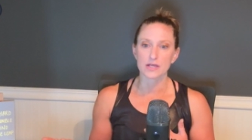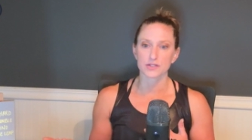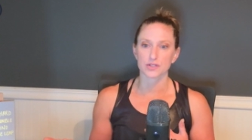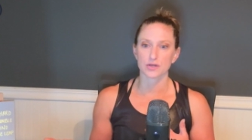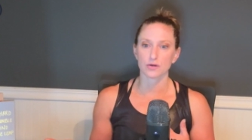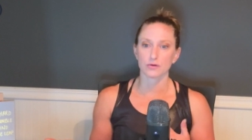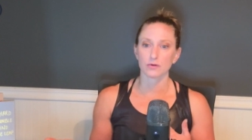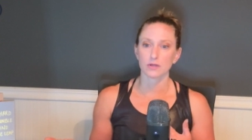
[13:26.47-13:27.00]

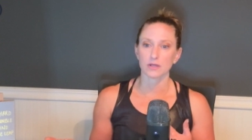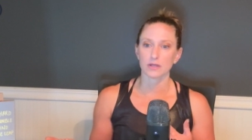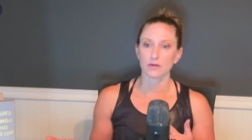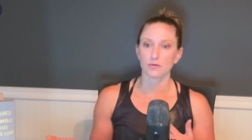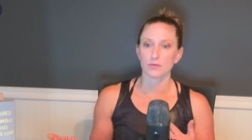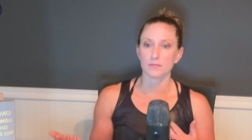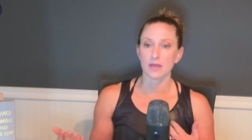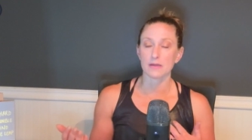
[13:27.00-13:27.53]
So it
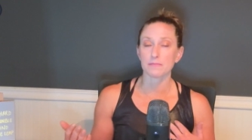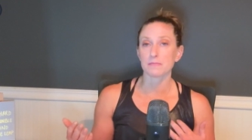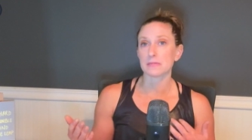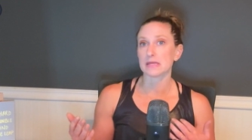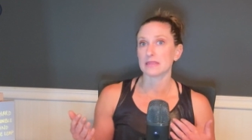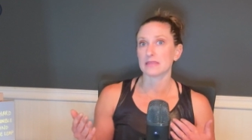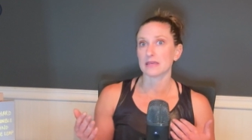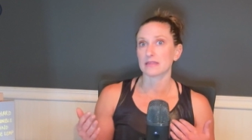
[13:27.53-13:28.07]
would make
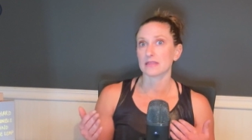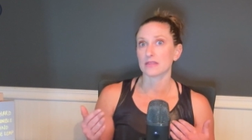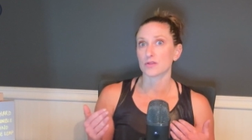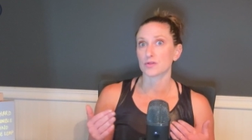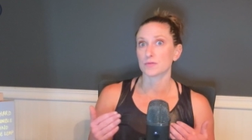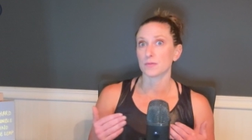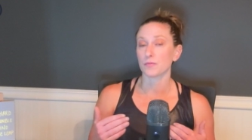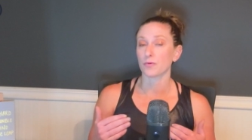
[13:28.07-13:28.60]
me think that
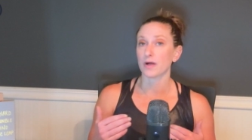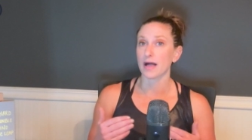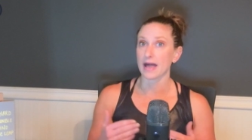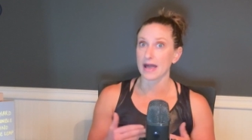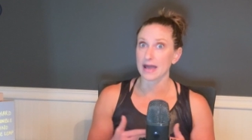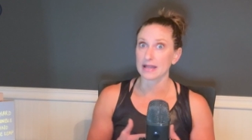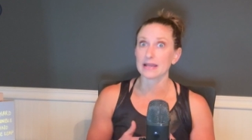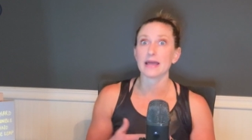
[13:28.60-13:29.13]
those people
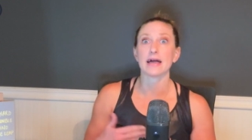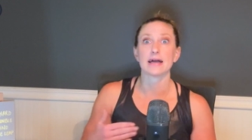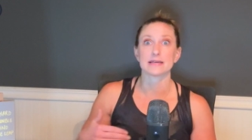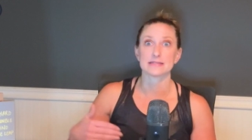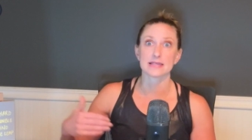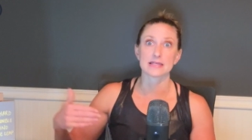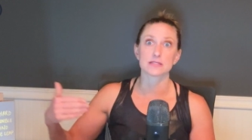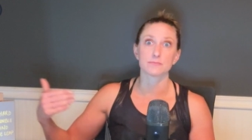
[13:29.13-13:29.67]
had
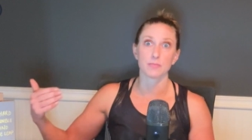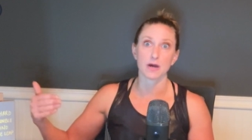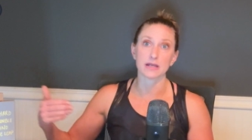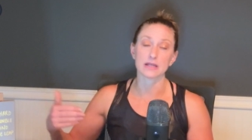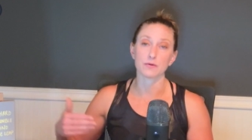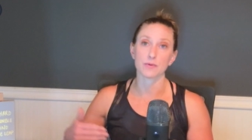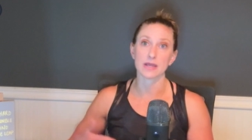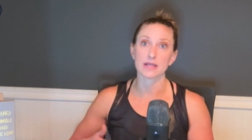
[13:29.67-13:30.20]
excess
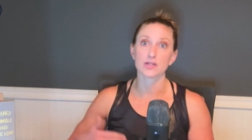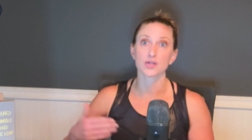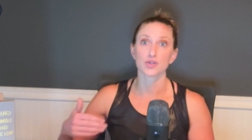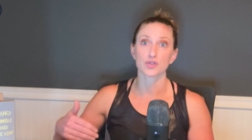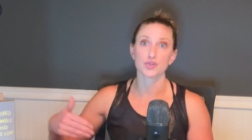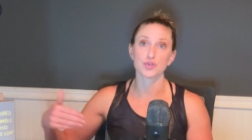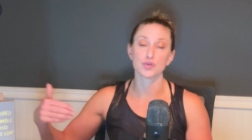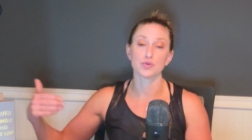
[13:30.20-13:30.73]
body weight
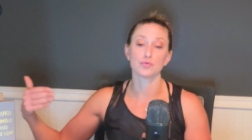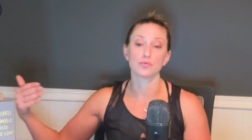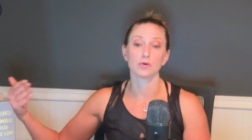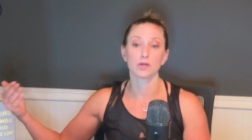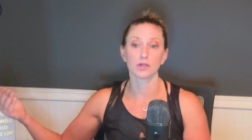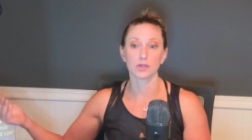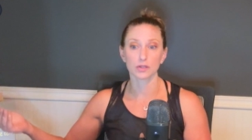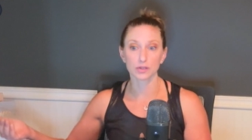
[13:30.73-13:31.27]
to
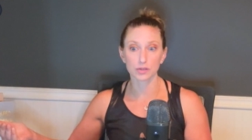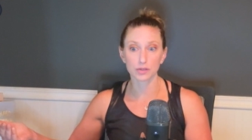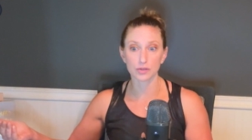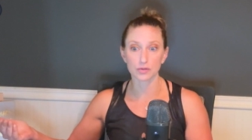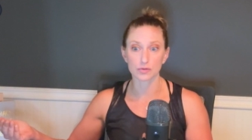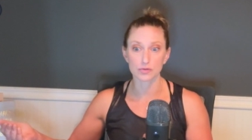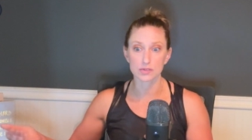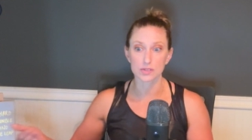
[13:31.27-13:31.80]

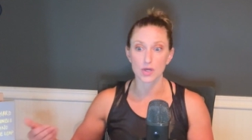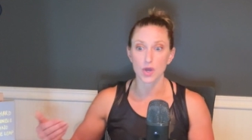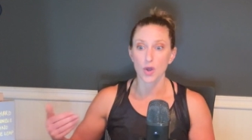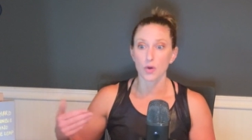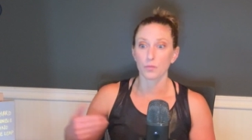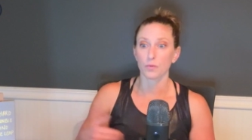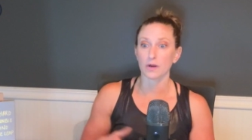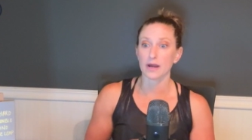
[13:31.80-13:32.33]
lose.
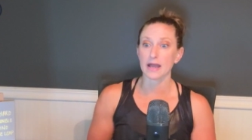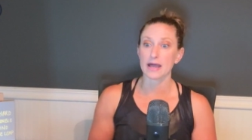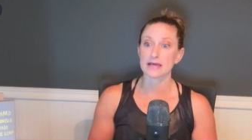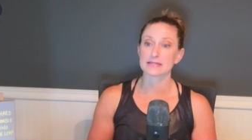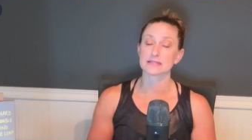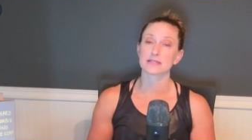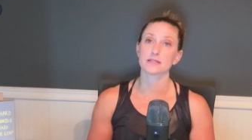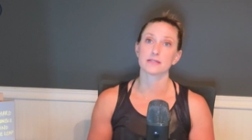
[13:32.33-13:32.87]

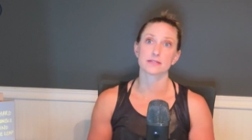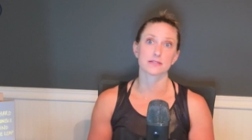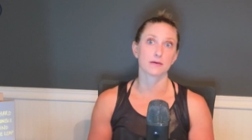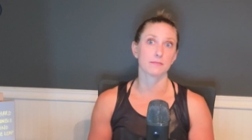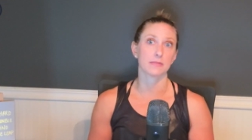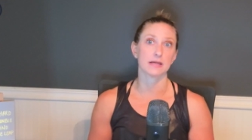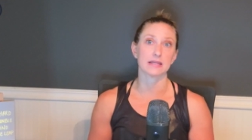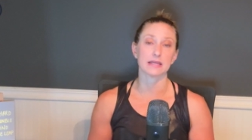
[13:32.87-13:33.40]
Whereas
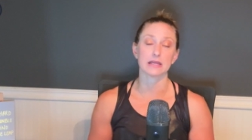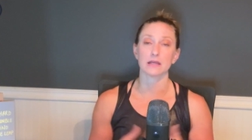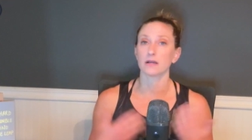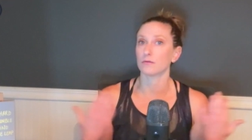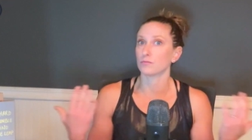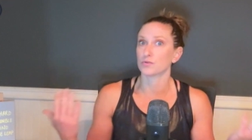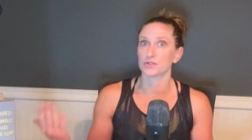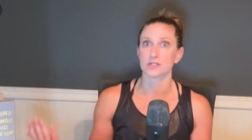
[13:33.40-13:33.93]
somebody
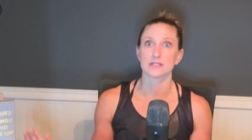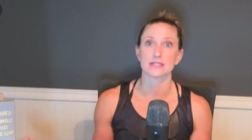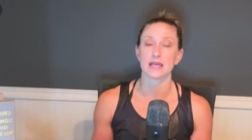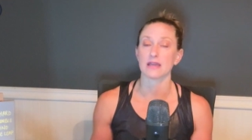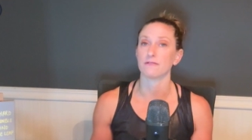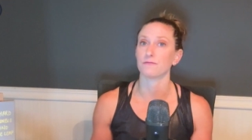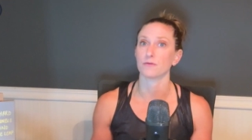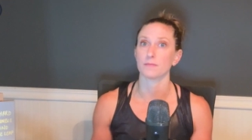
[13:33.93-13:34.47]
will just
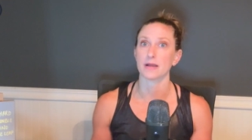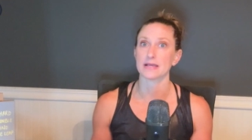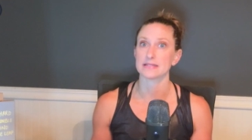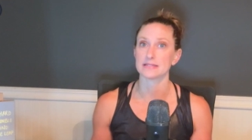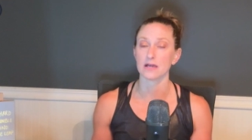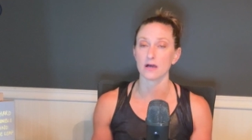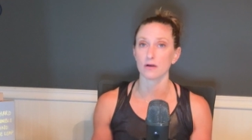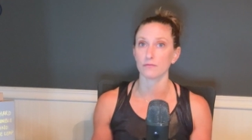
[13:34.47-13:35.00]
say, for
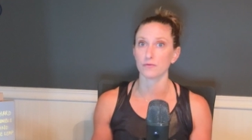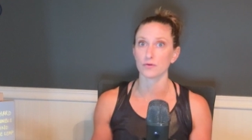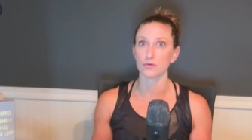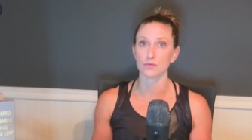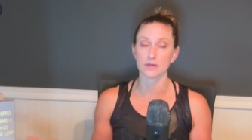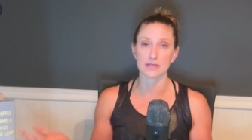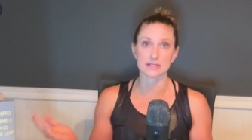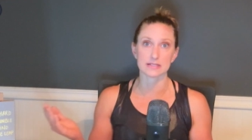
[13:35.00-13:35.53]
myself,
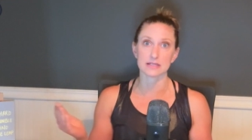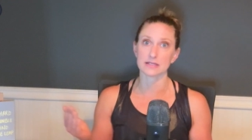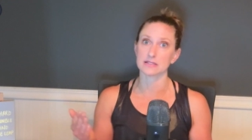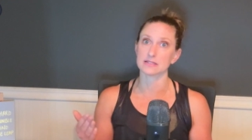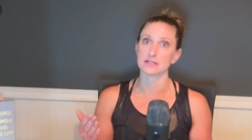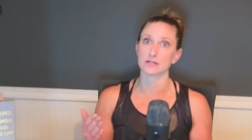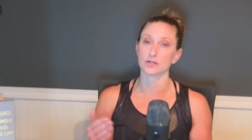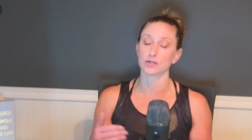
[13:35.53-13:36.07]
who isn't
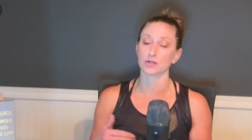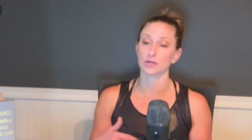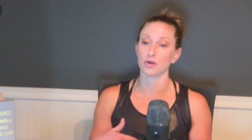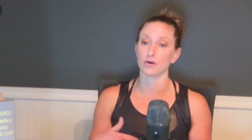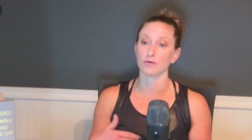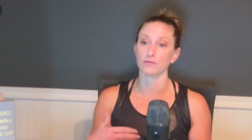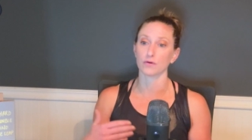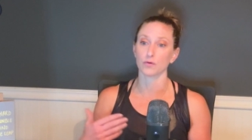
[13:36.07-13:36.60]
considered
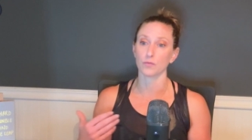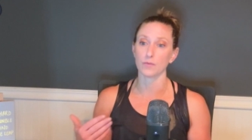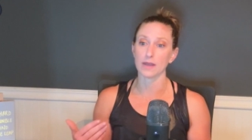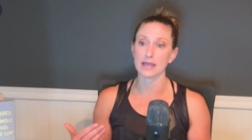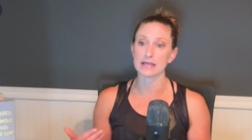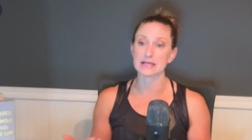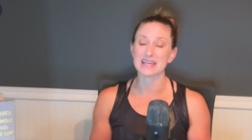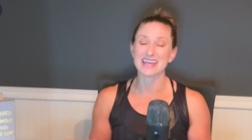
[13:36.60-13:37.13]

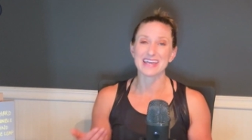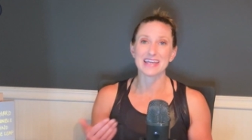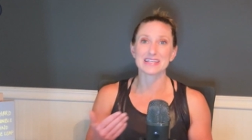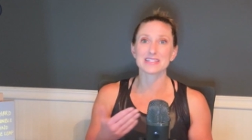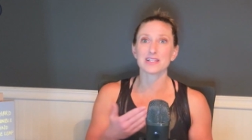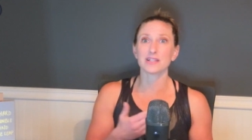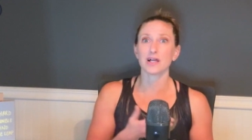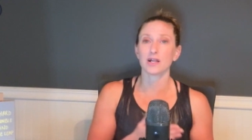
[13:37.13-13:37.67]
overweight,
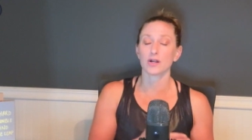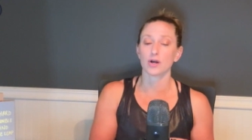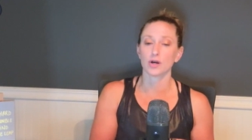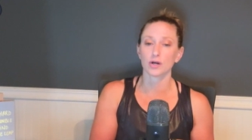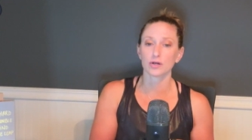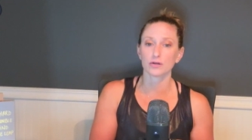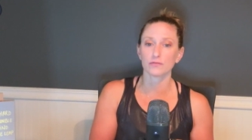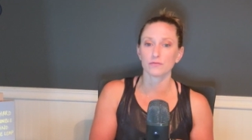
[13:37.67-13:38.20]
it's a lot
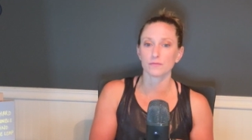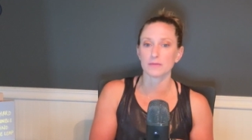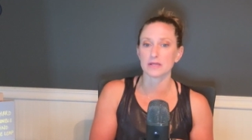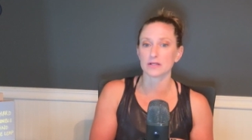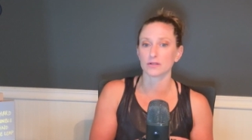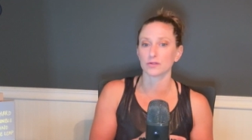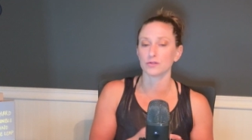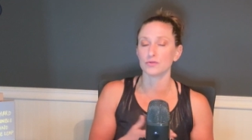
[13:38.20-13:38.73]
harder for me
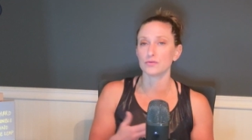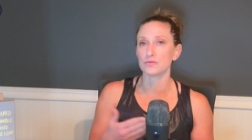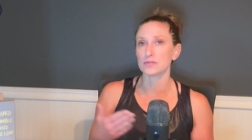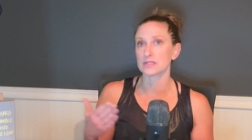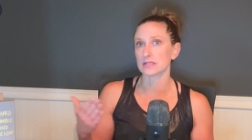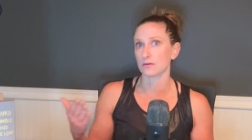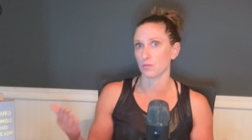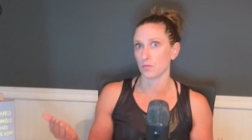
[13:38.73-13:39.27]
to
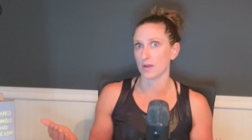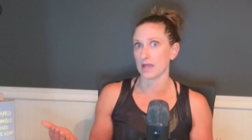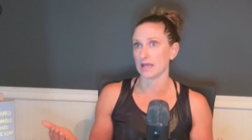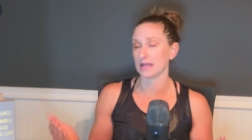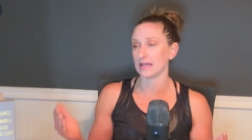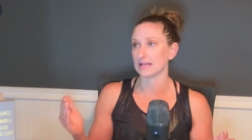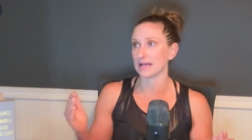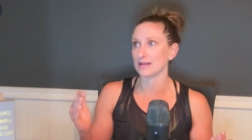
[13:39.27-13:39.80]
lose
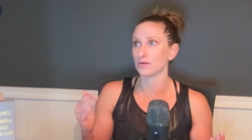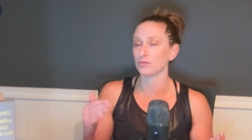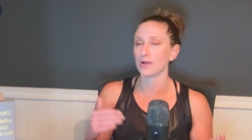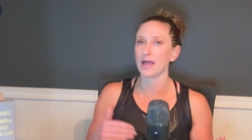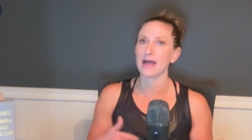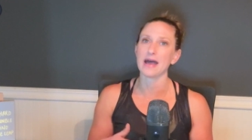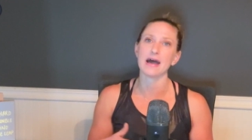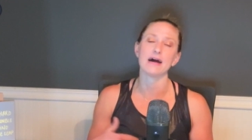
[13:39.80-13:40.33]
weight and I don't
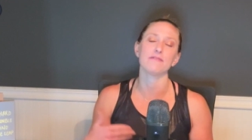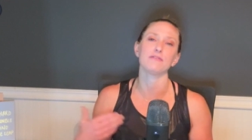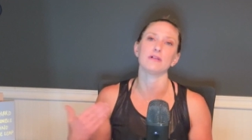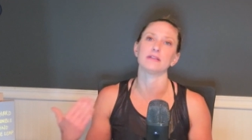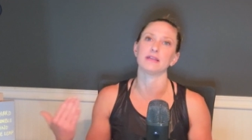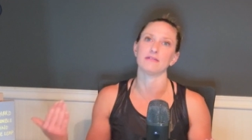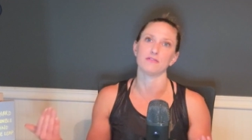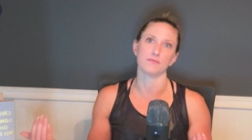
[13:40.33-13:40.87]
have
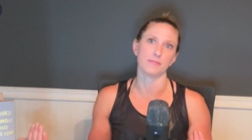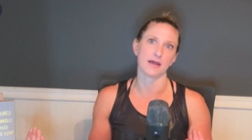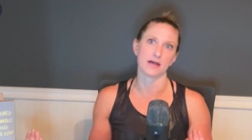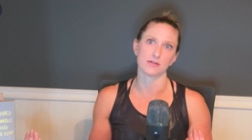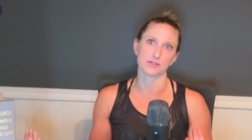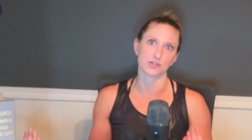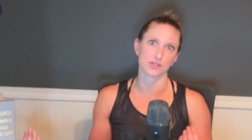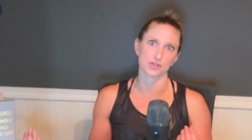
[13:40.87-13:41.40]
11
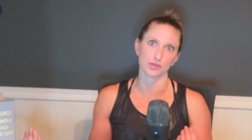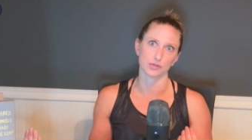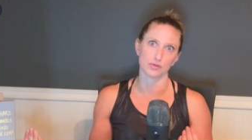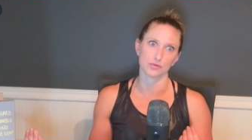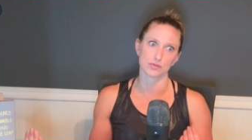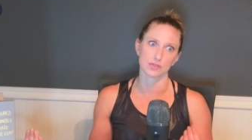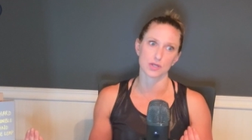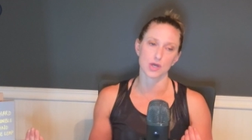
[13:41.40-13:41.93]
pounds to
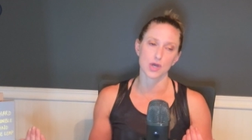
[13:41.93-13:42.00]
lose.